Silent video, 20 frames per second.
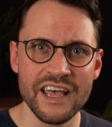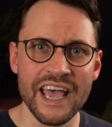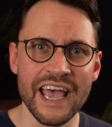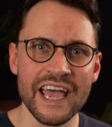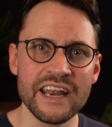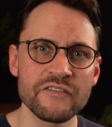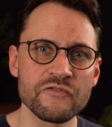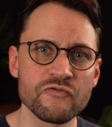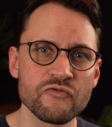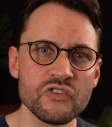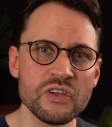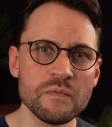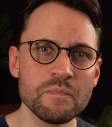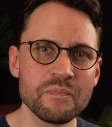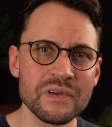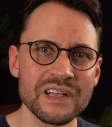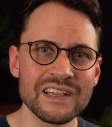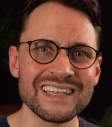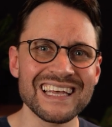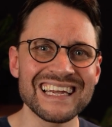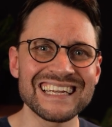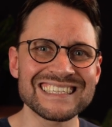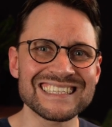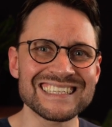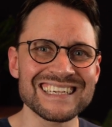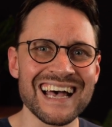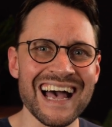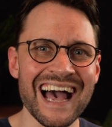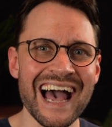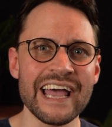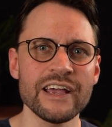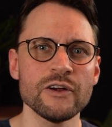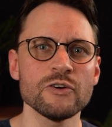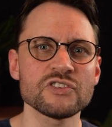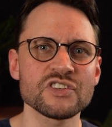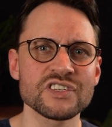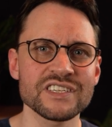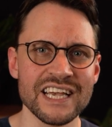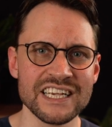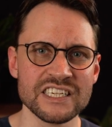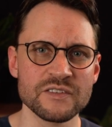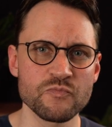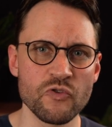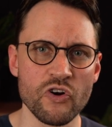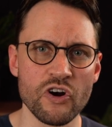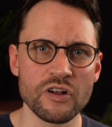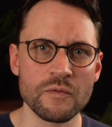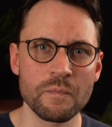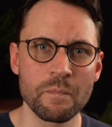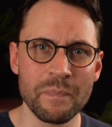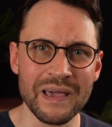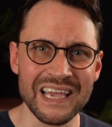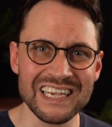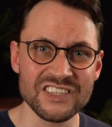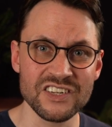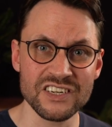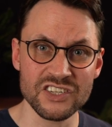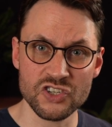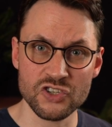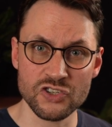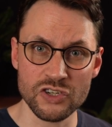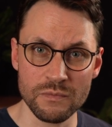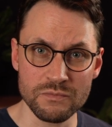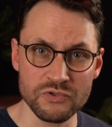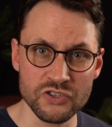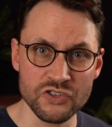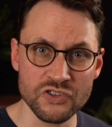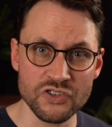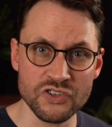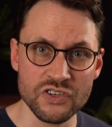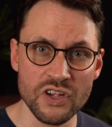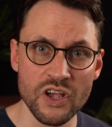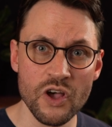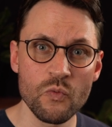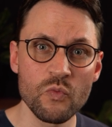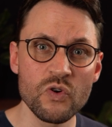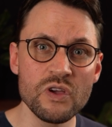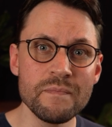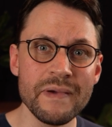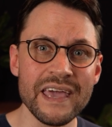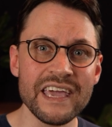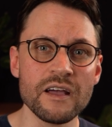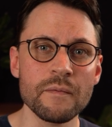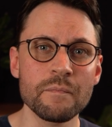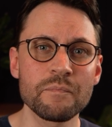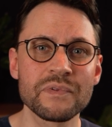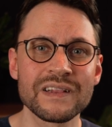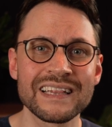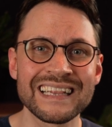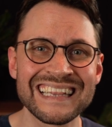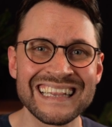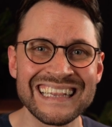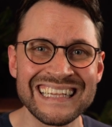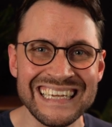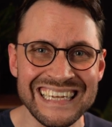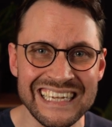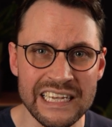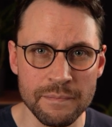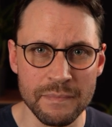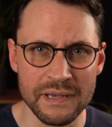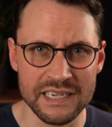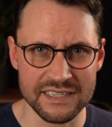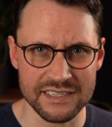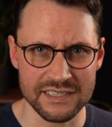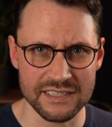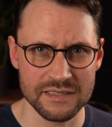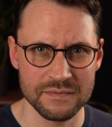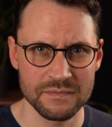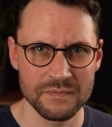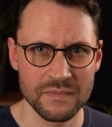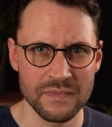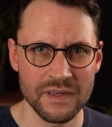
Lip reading: and if we build an entire SaaS product based on assumptions, we may completely miss it.